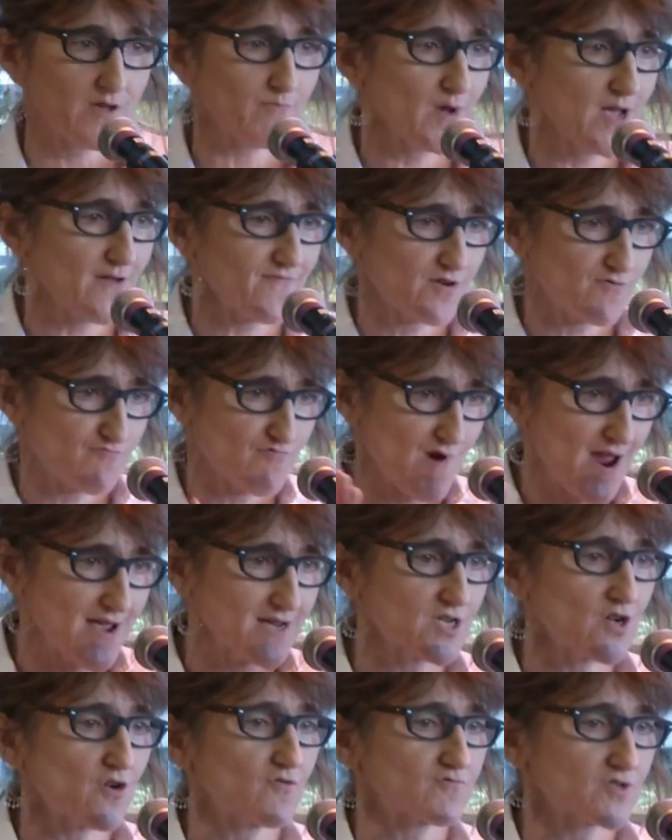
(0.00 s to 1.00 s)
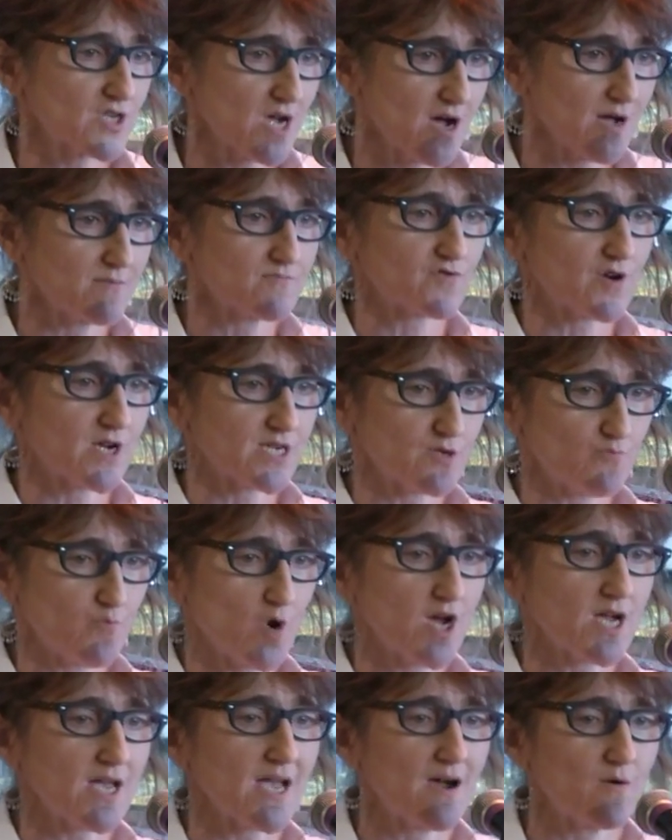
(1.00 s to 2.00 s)
and we have a grand old time trying to
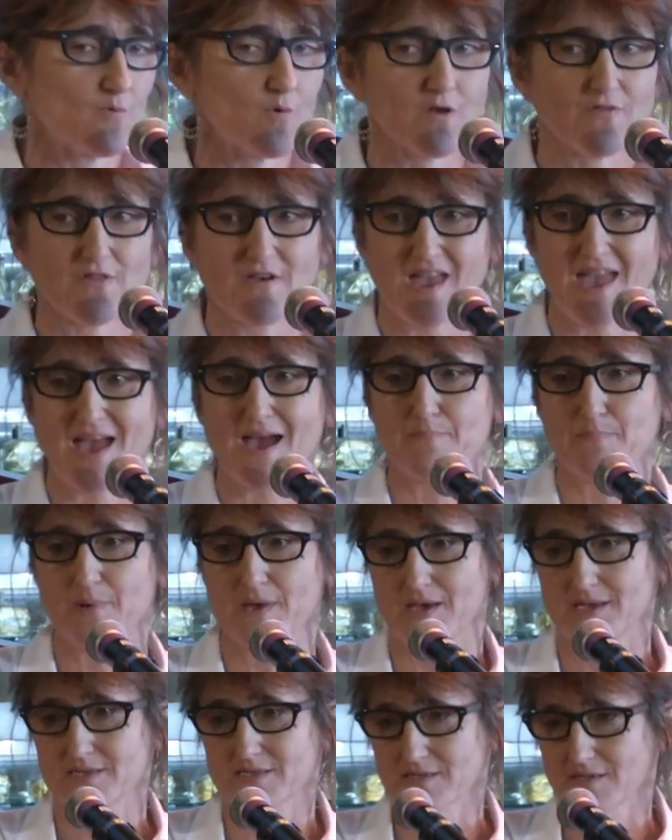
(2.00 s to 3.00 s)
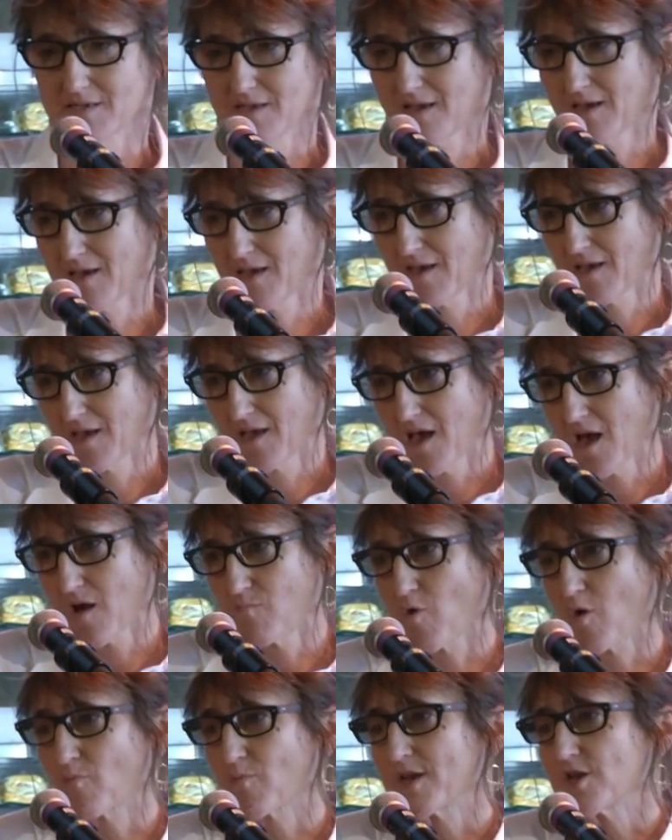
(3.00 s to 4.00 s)
work out what the gap is.
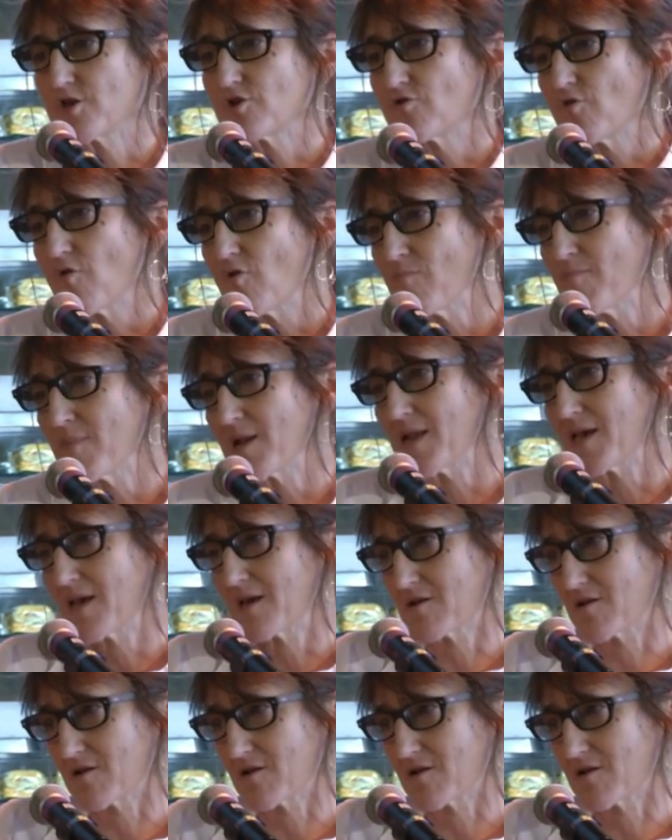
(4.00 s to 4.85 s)
And what we normally